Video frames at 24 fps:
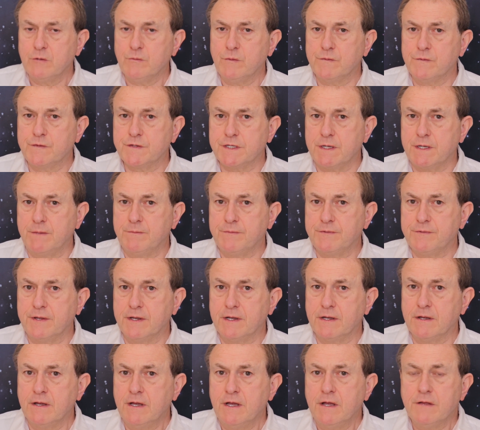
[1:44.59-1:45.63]
with
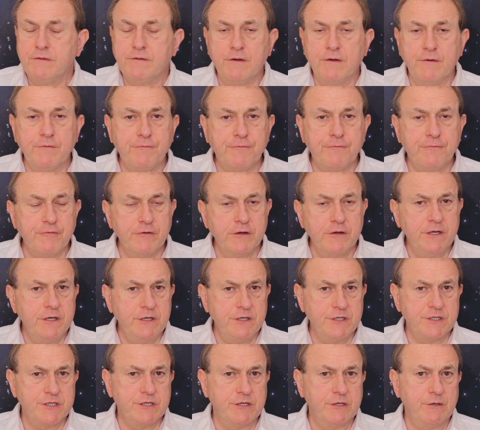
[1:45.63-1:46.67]
something that
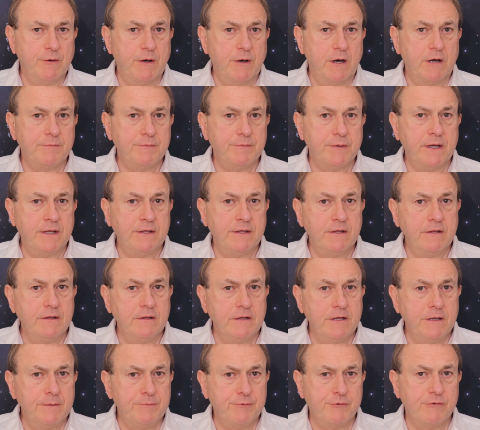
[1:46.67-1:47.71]
frees you up and
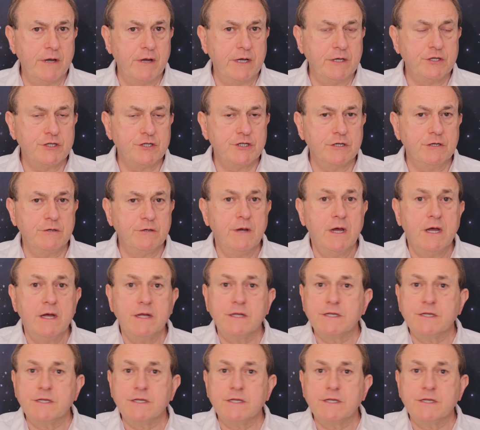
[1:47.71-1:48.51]
liberates you